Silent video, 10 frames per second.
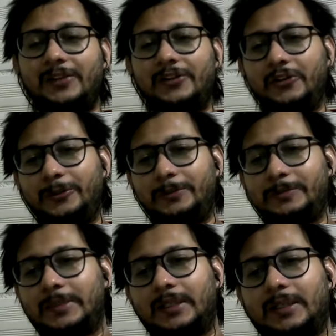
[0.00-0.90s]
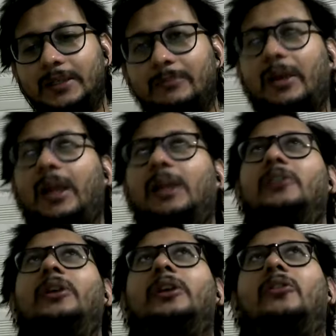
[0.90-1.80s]
So
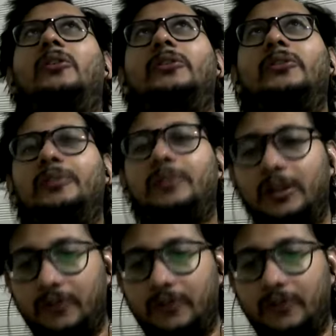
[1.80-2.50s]
and it also